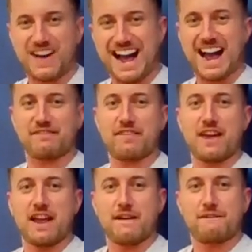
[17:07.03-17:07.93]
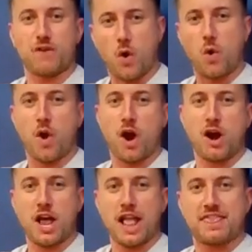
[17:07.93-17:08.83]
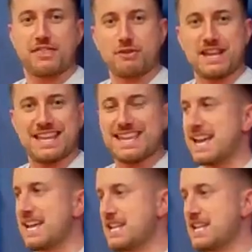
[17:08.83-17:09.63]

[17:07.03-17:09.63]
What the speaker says: 5, 4, 3,